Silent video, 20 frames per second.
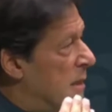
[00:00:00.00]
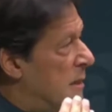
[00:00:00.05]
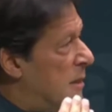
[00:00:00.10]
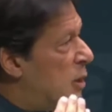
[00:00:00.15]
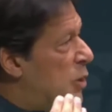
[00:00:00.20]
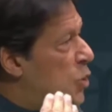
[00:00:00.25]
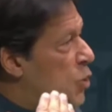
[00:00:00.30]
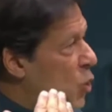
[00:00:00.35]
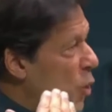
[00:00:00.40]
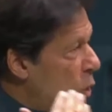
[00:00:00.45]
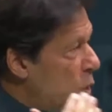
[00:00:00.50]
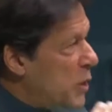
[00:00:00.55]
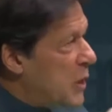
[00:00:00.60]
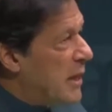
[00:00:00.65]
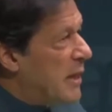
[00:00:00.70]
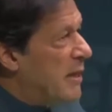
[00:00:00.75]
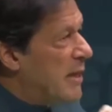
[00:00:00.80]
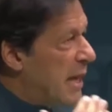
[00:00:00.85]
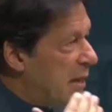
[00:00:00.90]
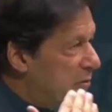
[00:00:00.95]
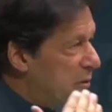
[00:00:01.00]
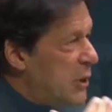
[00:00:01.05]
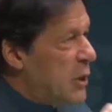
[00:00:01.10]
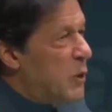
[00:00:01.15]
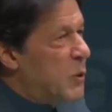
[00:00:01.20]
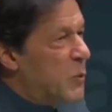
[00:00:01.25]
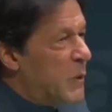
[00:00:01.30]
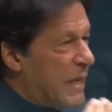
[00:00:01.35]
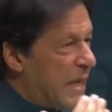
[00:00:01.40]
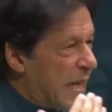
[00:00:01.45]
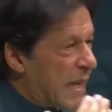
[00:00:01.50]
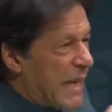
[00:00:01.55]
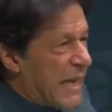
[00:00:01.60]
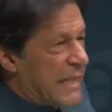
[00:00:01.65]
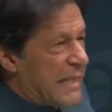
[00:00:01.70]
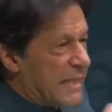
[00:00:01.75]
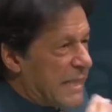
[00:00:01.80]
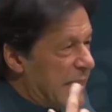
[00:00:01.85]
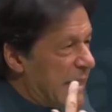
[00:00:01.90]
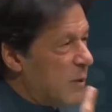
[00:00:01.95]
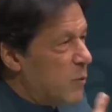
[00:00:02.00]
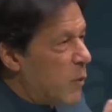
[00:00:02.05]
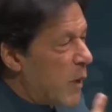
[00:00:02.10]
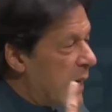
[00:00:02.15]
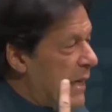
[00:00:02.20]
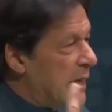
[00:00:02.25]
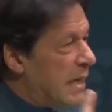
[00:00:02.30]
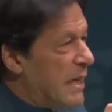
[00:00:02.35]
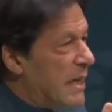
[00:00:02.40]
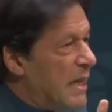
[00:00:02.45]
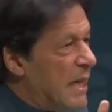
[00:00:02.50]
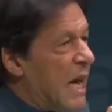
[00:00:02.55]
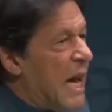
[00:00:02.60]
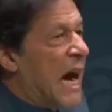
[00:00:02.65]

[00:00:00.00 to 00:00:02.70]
the total revenue we collected in 1 year,